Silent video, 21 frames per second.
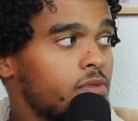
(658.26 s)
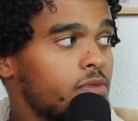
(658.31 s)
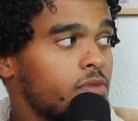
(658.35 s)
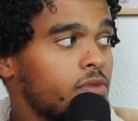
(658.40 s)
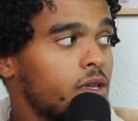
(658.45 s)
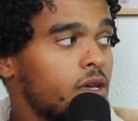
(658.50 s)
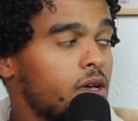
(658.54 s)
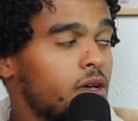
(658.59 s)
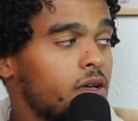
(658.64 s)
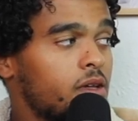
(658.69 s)

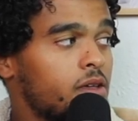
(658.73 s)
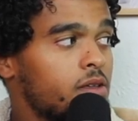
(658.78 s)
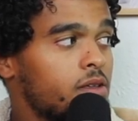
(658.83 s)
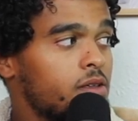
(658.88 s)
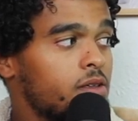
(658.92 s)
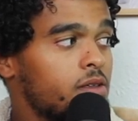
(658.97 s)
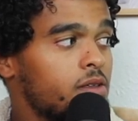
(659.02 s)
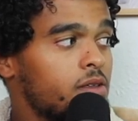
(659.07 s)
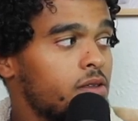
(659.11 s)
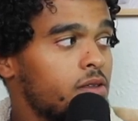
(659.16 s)

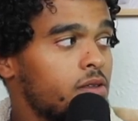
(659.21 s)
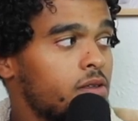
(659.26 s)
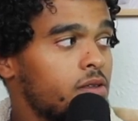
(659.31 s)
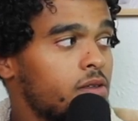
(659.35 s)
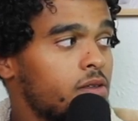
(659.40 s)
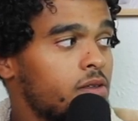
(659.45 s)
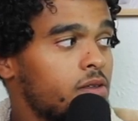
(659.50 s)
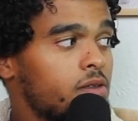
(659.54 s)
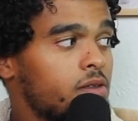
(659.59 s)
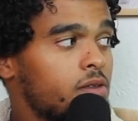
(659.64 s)

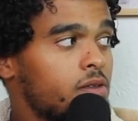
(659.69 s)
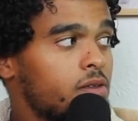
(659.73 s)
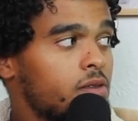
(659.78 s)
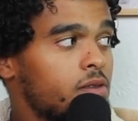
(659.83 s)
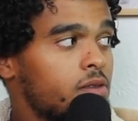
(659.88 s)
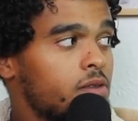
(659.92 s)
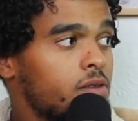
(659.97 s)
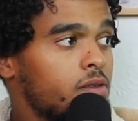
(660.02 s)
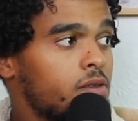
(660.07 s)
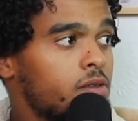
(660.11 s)

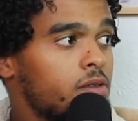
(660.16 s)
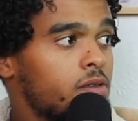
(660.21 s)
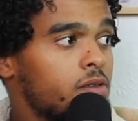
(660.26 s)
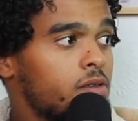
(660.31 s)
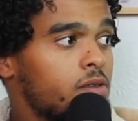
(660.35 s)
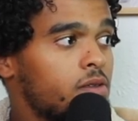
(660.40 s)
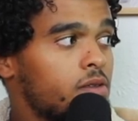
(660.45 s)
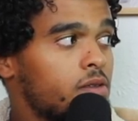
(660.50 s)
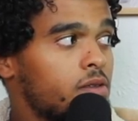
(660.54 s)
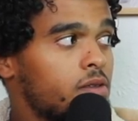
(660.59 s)

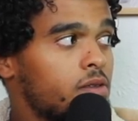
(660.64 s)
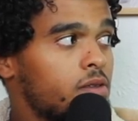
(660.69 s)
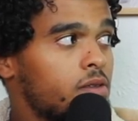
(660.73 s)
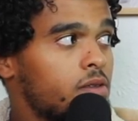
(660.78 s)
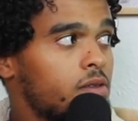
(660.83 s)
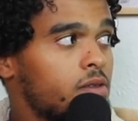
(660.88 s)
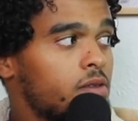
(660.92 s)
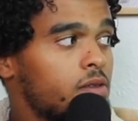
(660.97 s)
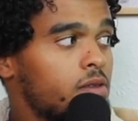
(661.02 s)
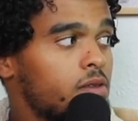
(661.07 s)

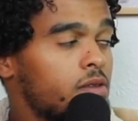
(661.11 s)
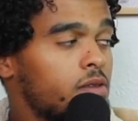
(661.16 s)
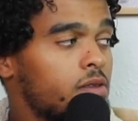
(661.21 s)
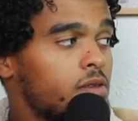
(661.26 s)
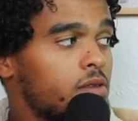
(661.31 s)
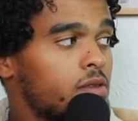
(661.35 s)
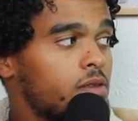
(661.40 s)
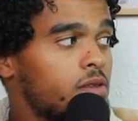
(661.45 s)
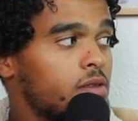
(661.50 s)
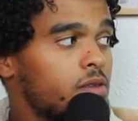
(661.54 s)

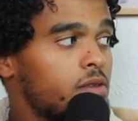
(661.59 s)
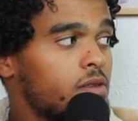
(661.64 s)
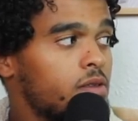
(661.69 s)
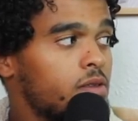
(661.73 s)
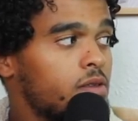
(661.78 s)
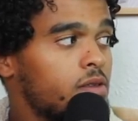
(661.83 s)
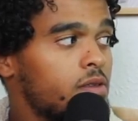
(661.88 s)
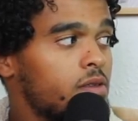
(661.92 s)
(silent)